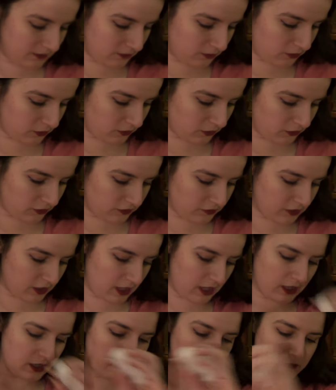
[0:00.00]
Those are just
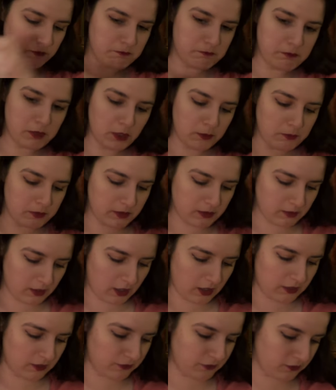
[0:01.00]
gonna bloop
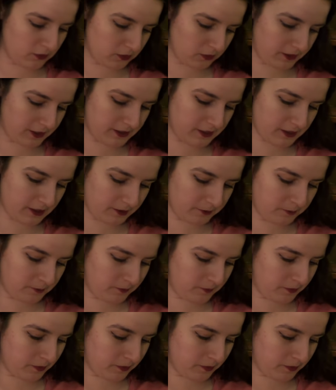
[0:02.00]
on the floor right there.